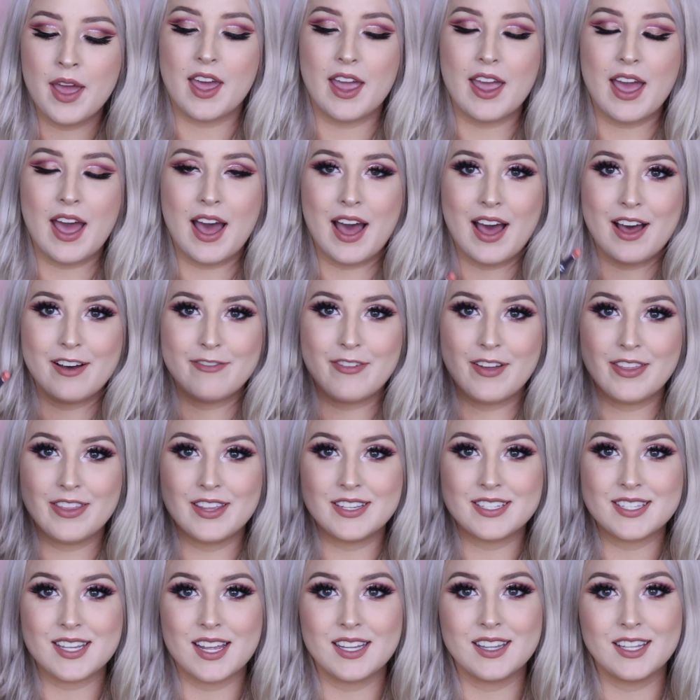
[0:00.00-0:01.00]
they have
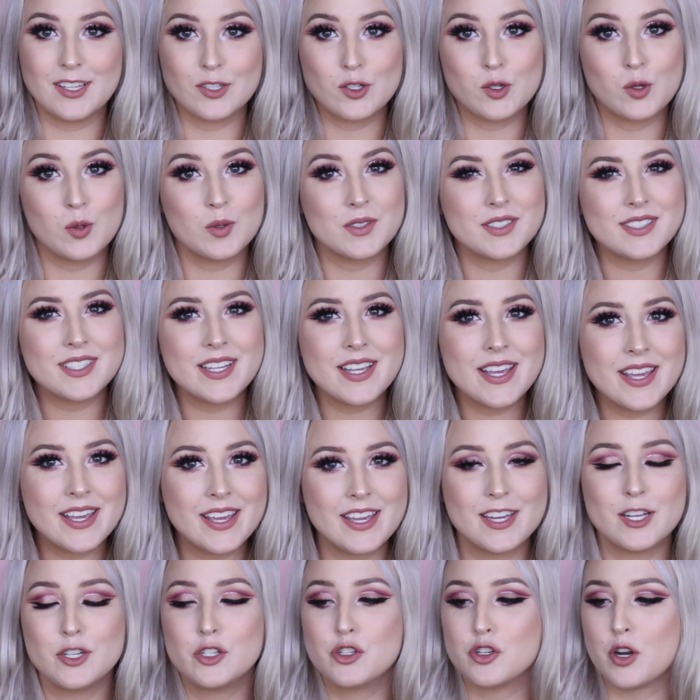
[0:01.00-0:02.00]
this little
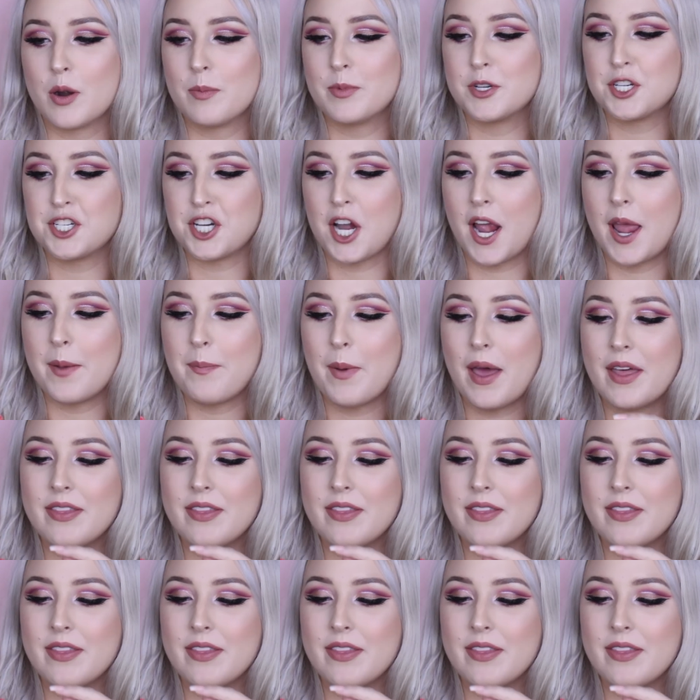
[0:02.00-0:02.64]
teardrop shape